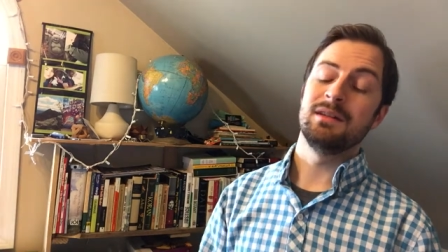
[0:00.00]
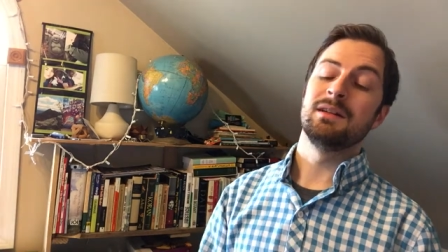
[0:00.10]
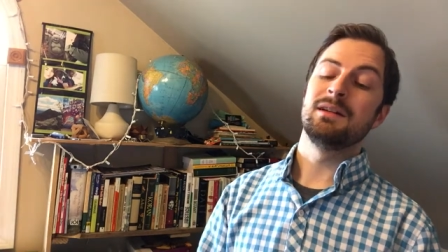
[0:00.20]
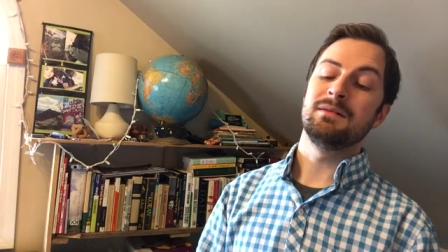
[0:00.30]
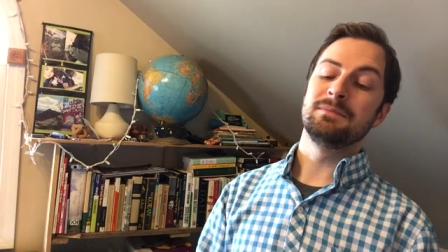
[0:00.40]

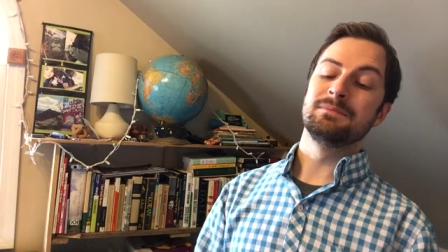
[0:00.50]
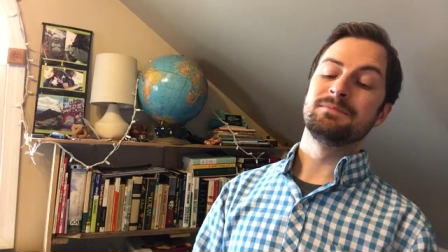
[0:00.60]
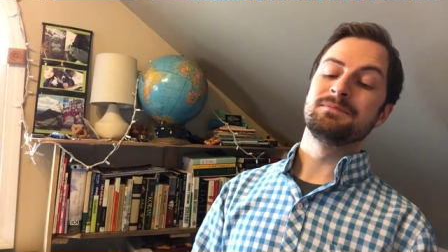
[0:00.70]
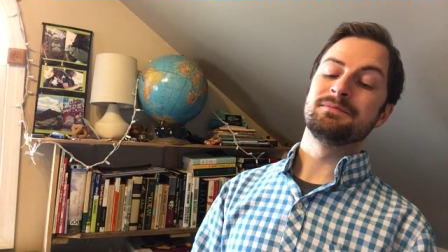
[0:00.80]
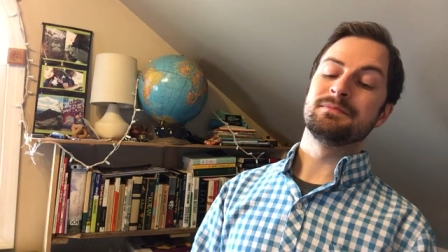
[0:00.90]
Um,
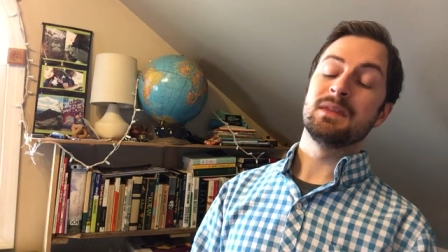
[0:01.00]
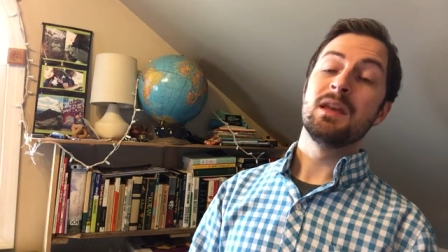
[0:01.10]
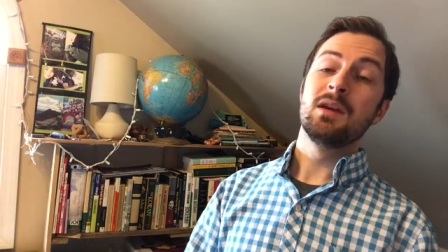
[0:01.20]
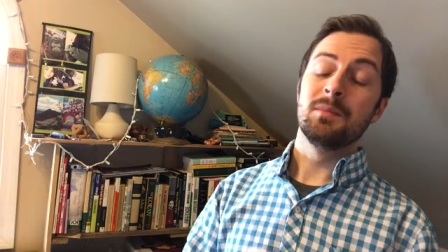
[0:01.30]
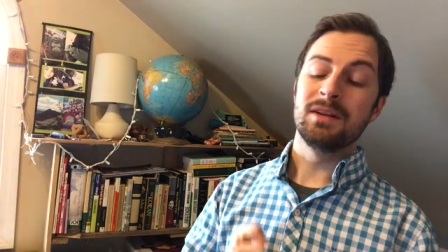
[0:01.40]

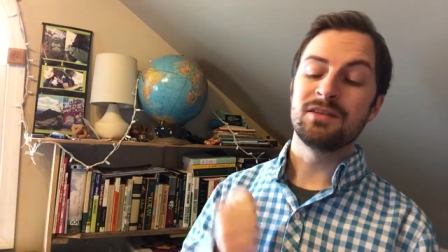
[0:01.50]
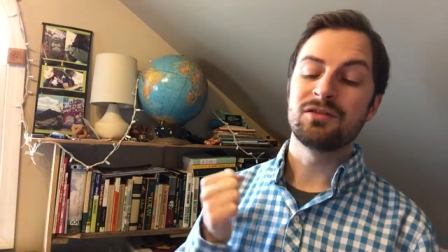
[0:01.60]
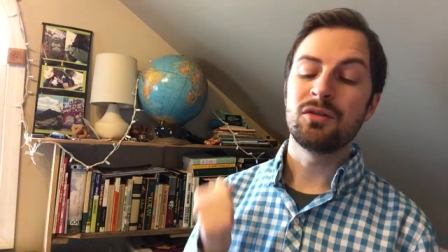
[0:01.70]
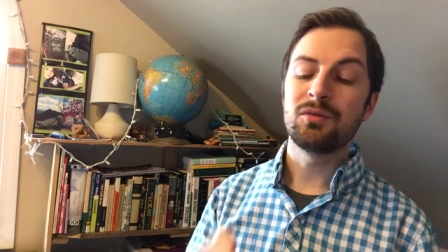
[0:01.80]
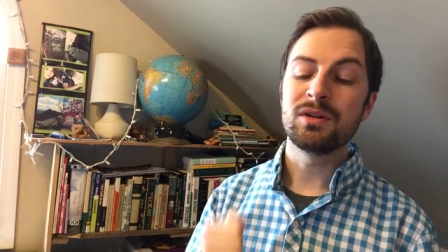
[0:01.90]
but it's
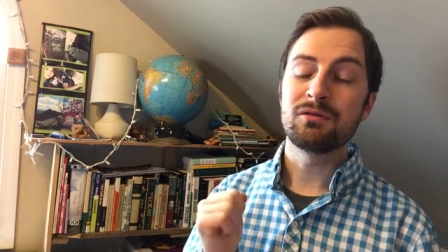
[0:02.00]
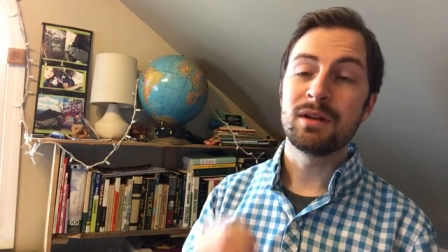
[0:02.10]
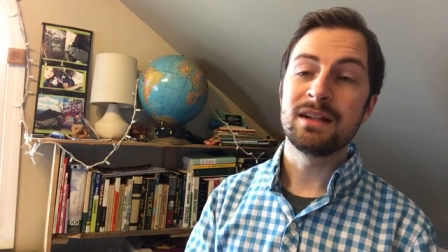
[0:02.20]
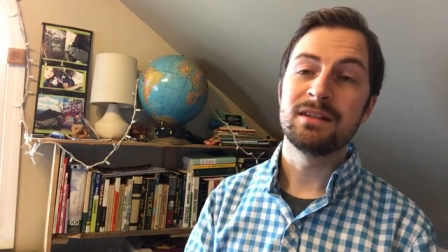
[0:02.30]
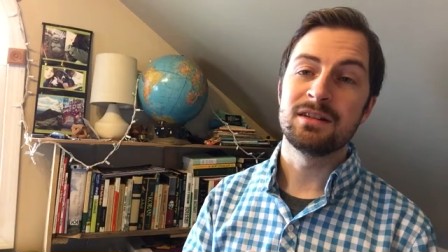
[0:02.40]
so
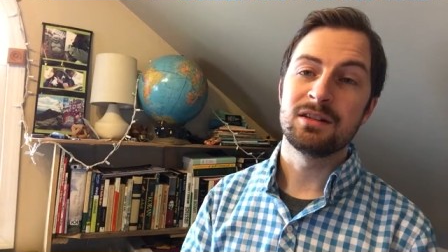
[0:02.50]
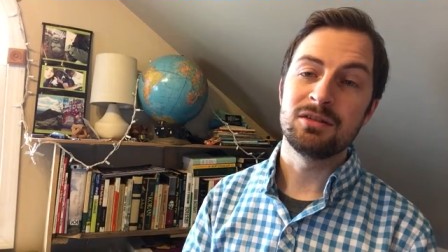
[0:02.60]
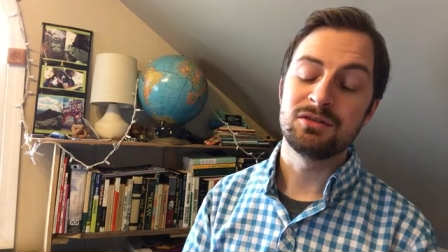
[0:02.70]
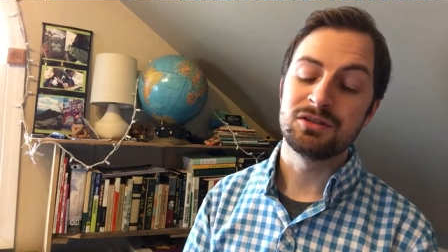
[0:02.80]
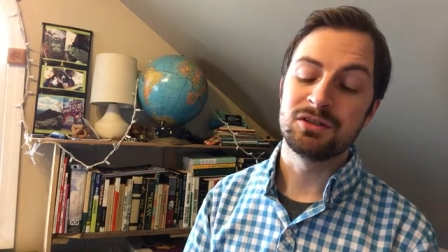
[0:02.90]
ingrained in the
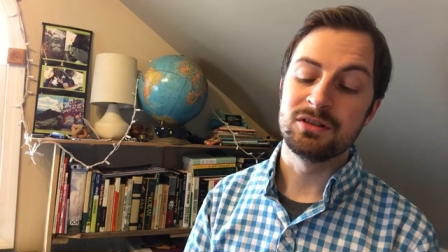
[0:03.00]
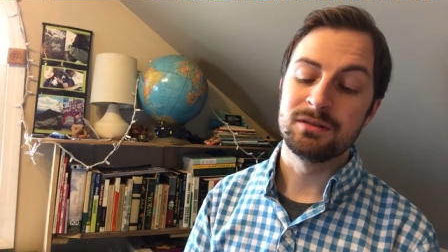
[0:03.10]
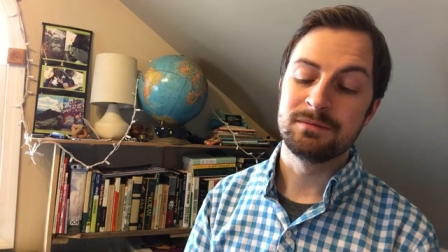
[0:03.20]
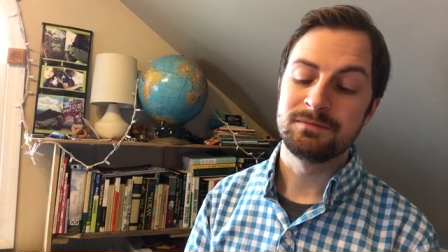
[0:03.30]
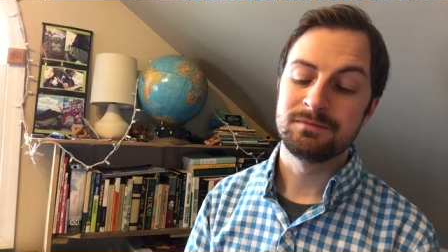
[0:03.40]

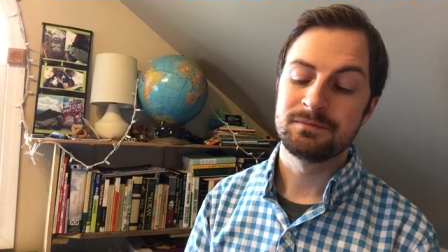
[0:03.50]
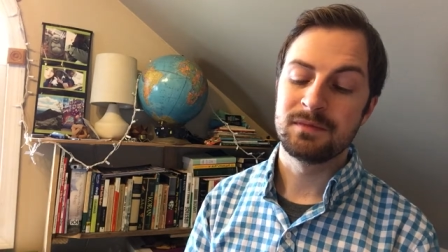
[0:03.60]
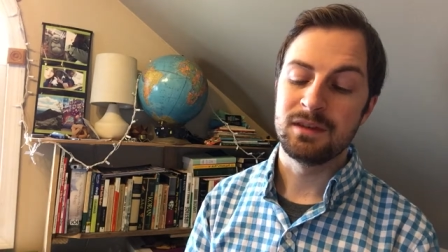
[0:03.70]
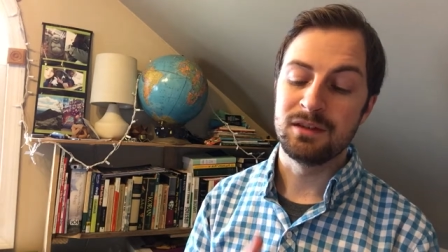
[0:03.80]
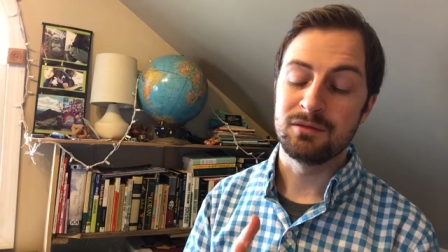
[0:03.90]
culture,
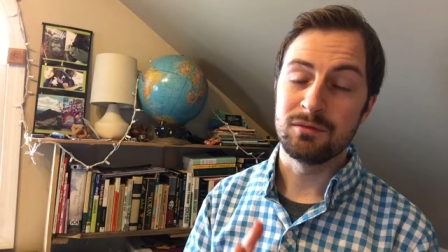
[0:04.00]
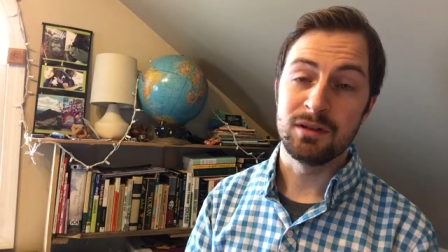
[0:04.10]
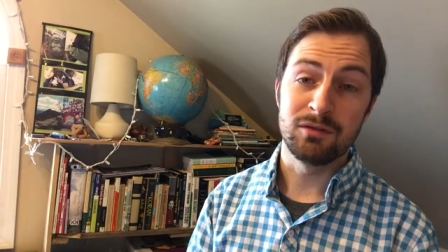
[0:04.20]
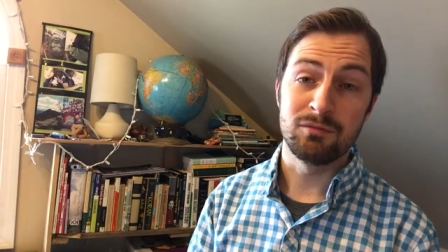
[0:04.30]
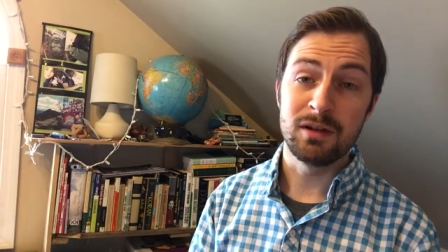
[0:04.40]
this
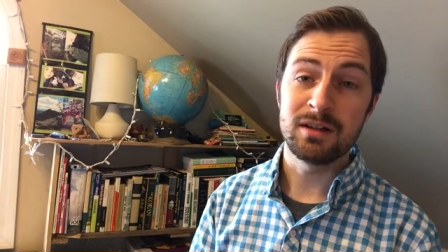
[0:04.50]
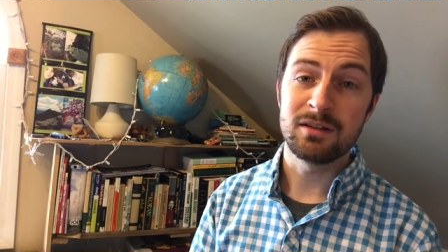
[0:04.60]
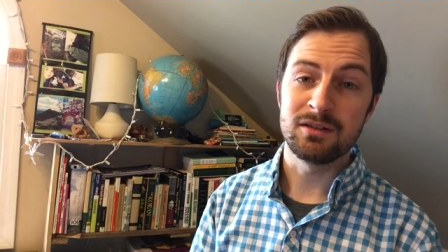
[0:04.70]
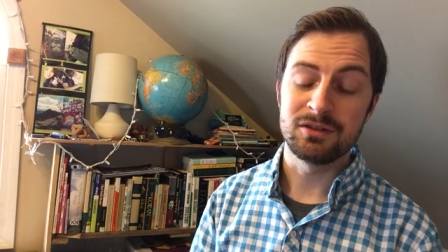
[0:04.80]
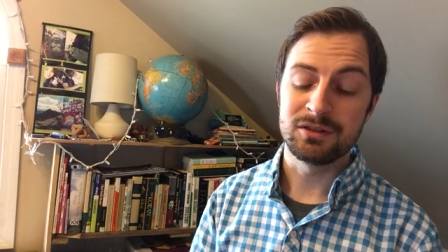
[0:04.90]
this running
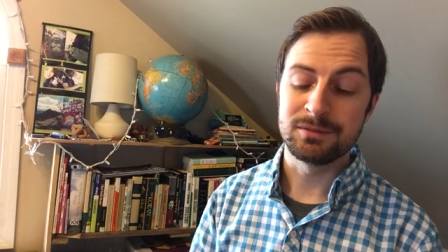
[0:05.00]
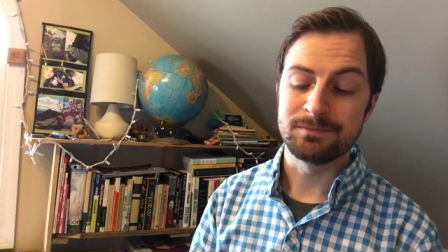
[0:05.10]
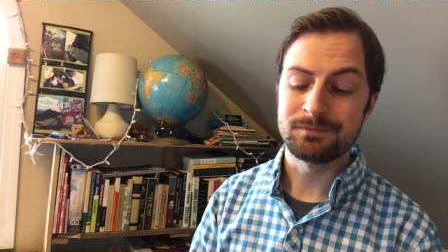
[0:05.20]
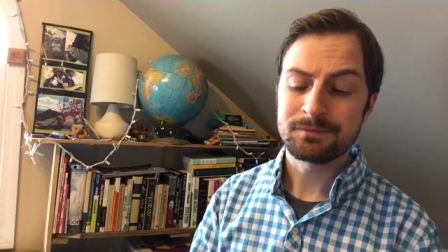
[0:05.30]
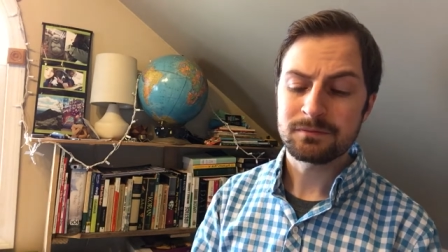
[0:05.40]
culture,
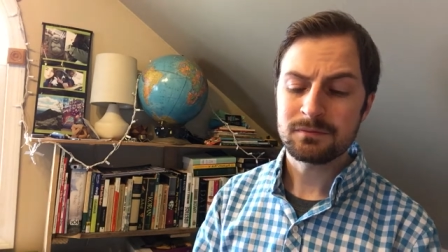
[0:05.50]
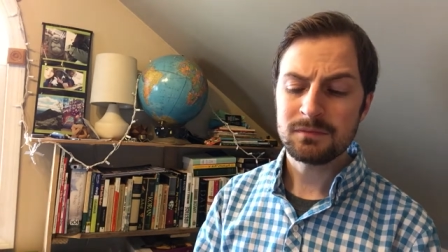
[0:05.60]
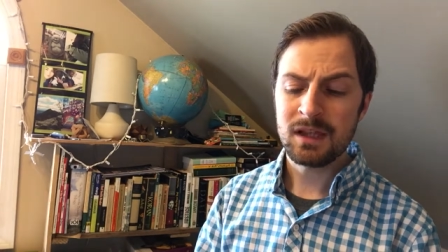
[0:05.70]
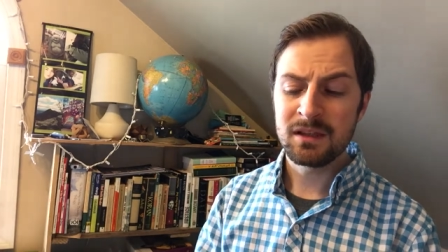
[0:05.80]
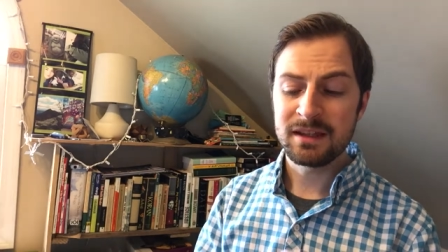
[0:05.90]

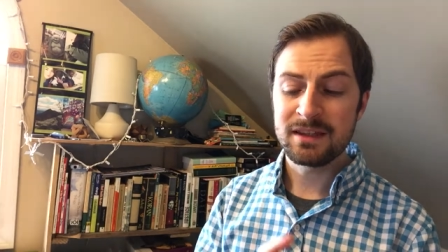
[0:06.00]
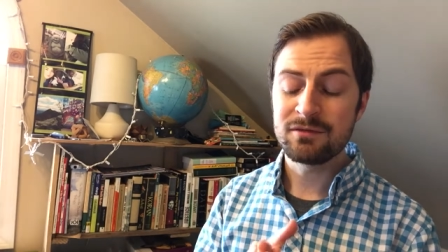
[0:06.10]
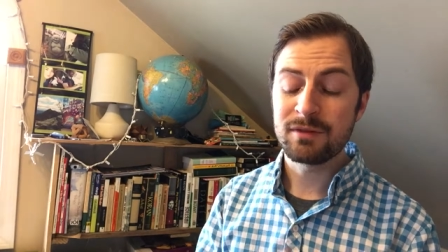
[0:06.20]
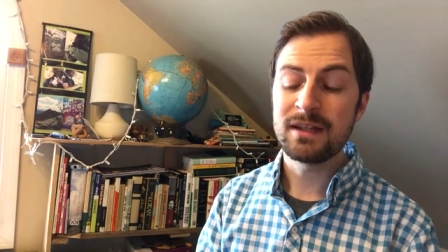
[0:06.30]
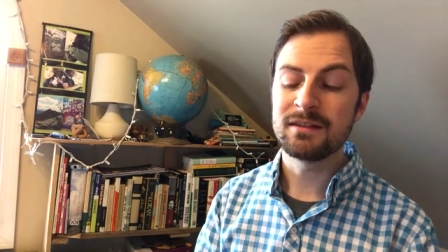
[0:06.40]
like
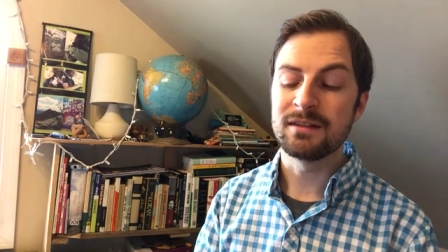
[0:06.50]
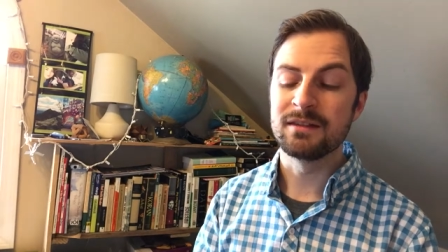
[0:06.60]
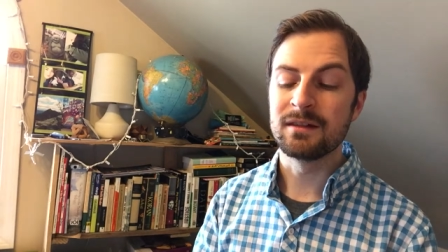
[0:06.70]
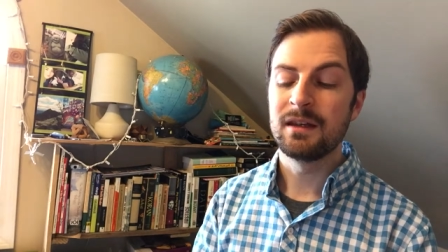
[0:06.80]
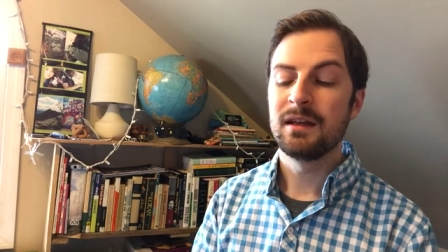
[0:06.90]
these
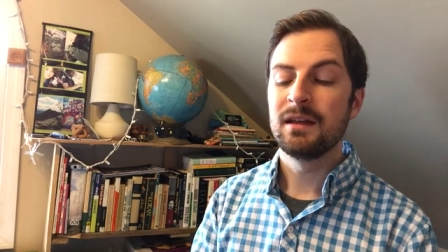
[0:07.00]
races.